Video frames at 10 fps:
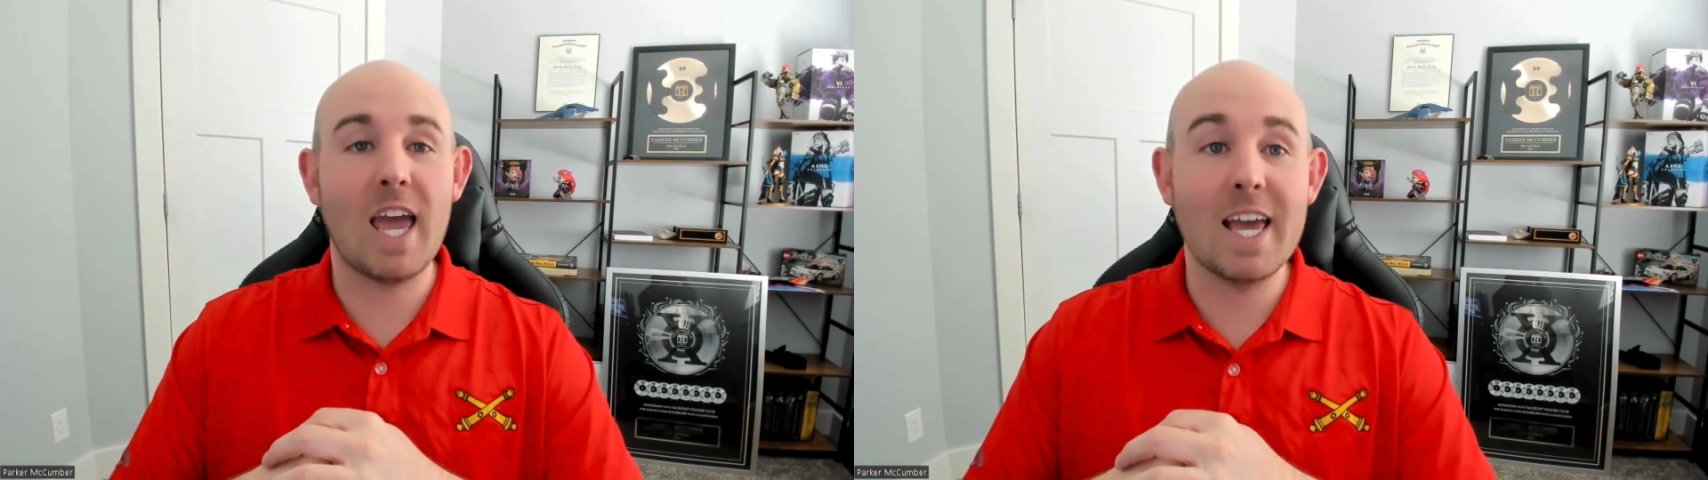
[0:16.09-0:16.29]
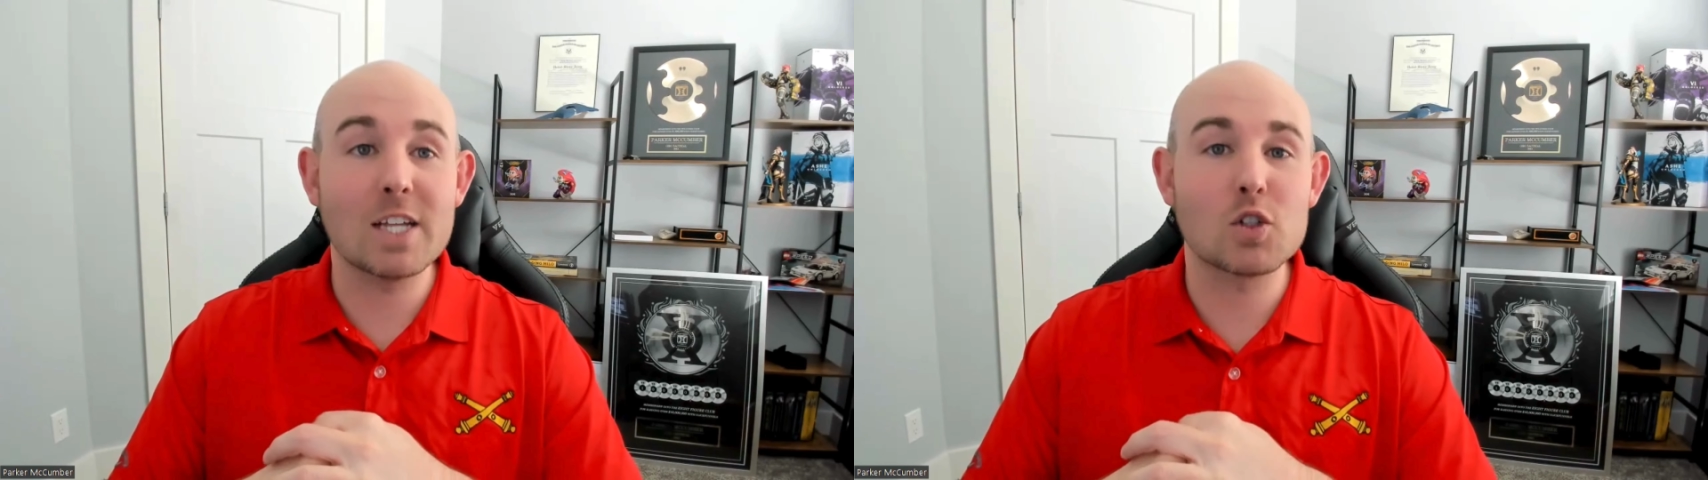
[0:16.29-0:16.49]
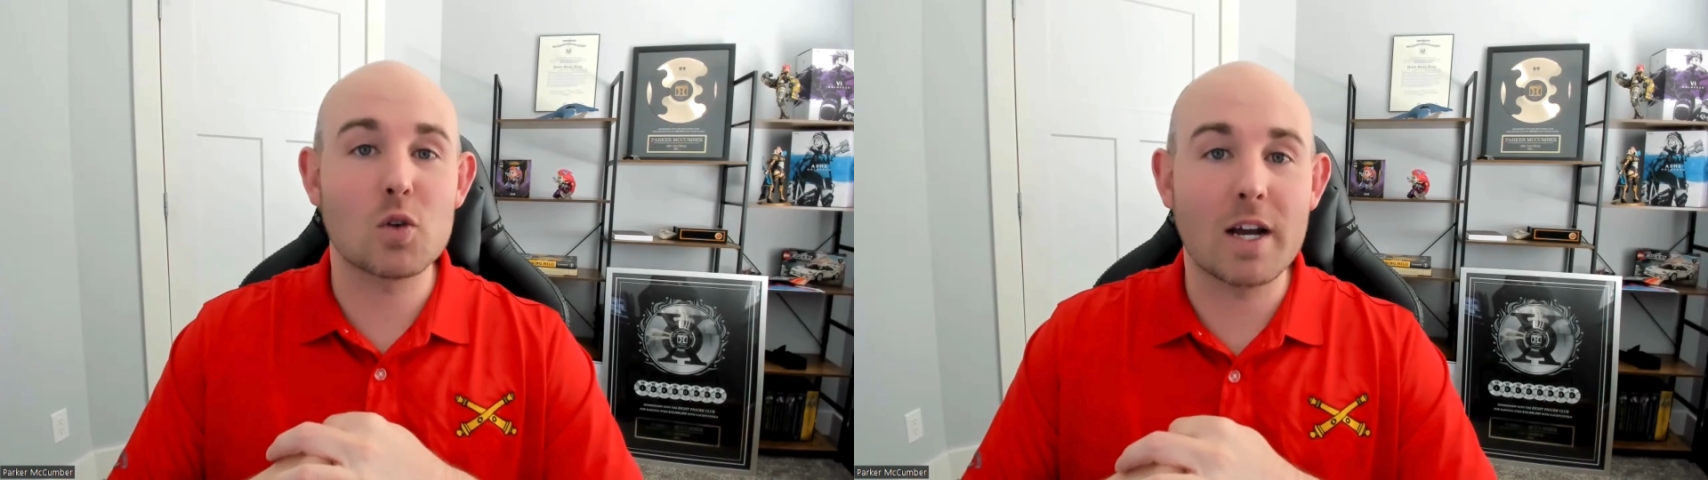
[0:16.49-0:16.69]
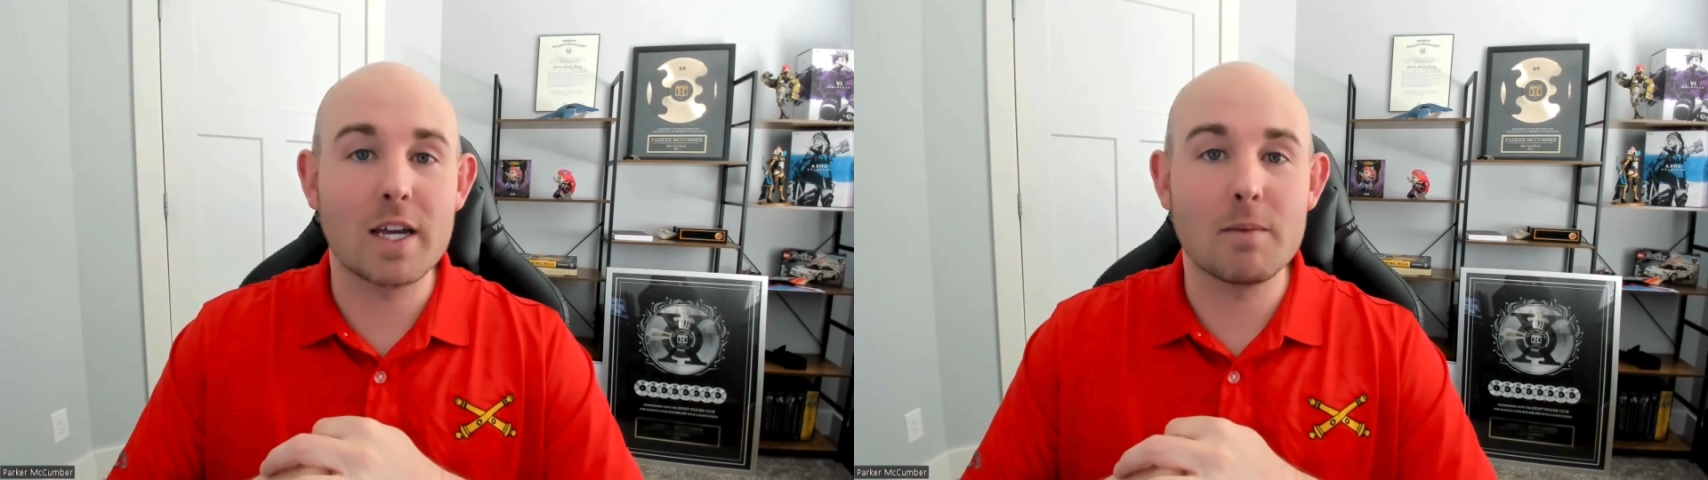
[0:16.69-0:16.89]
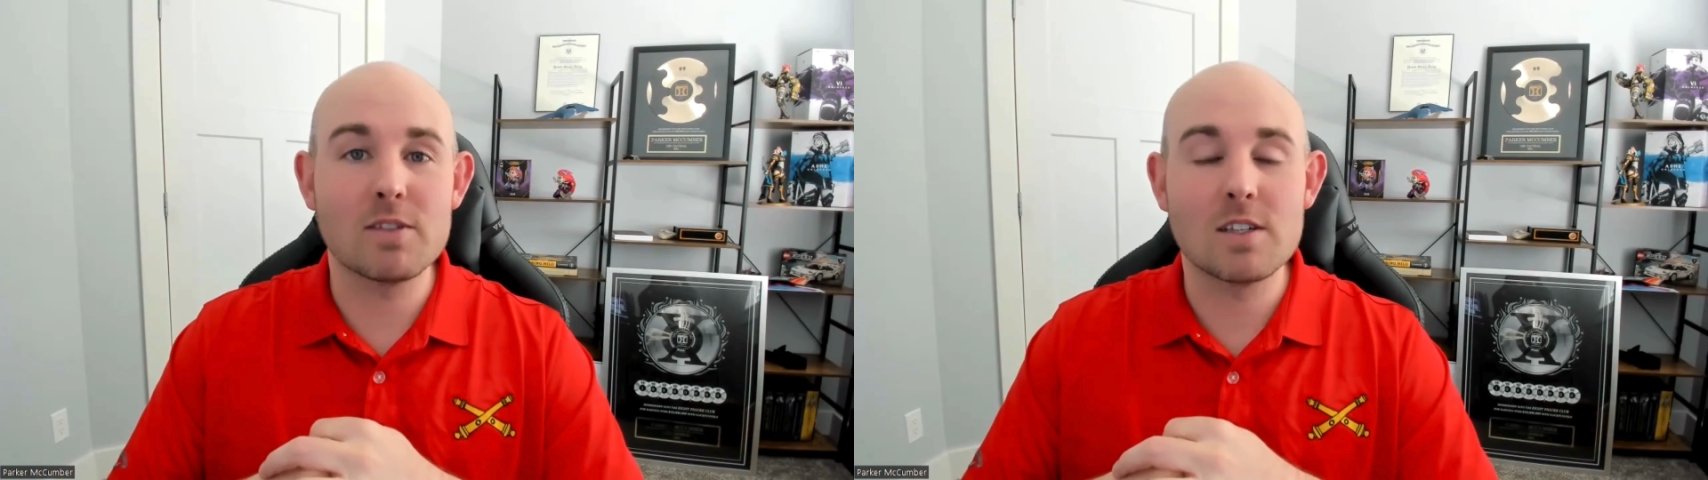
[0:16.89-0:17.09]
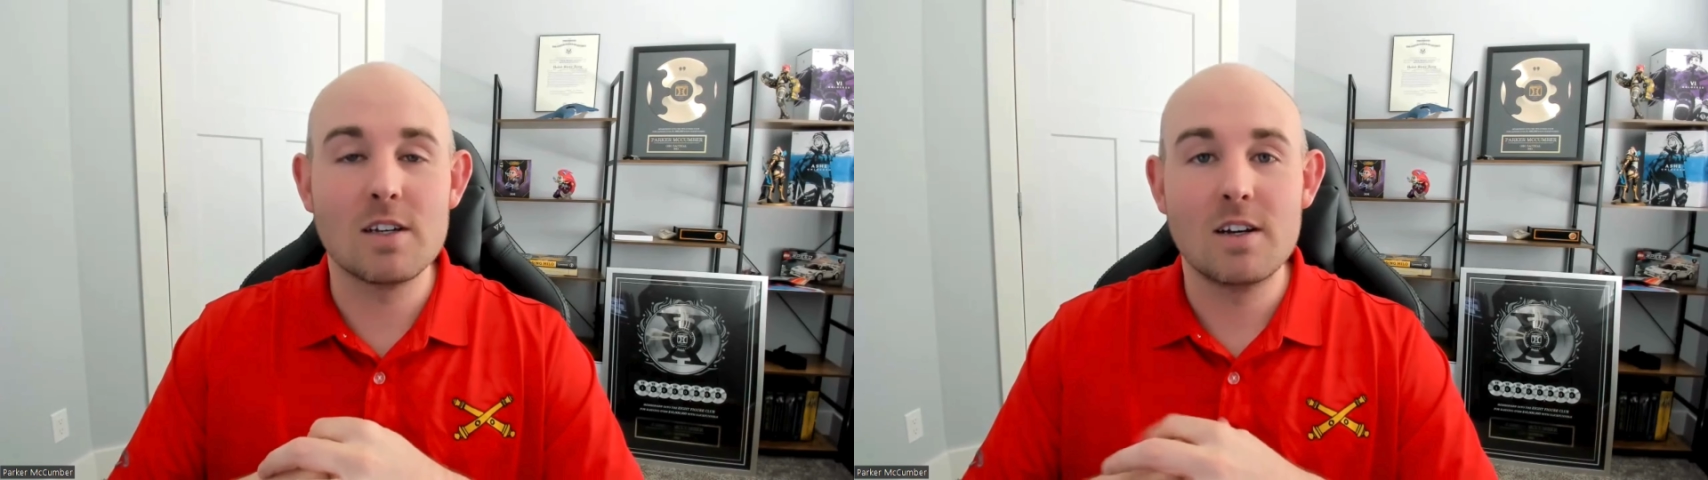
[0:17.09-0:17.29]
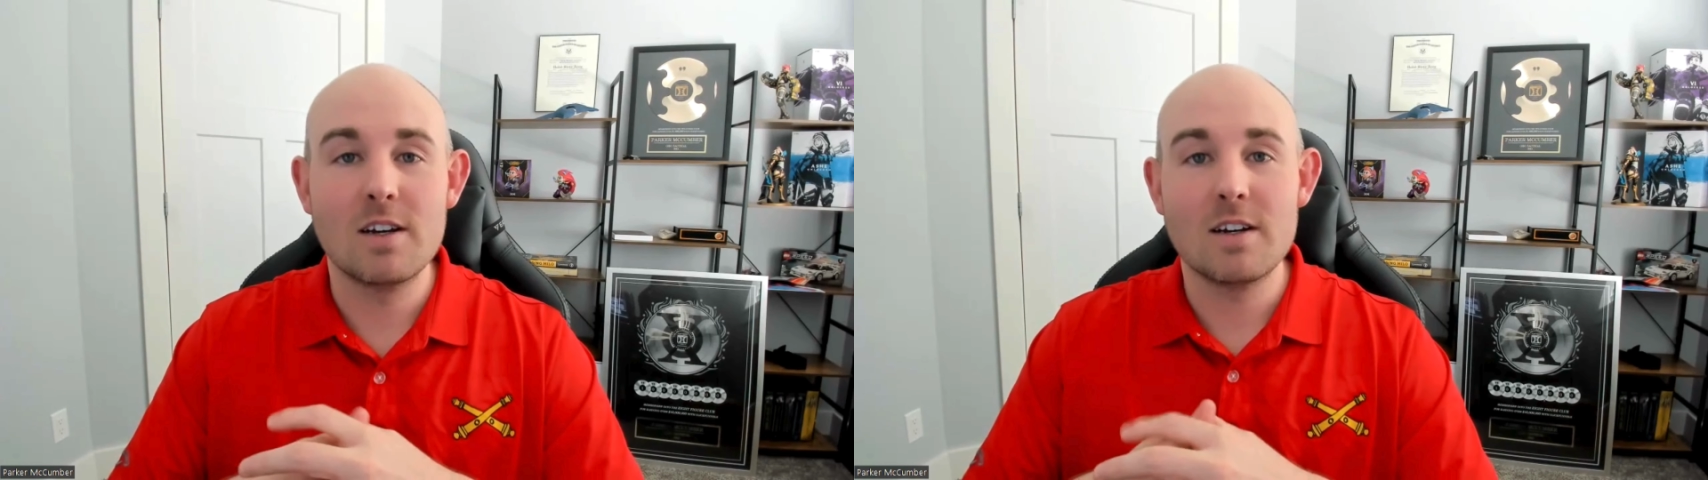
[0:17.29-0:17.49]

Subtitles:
and triumphs.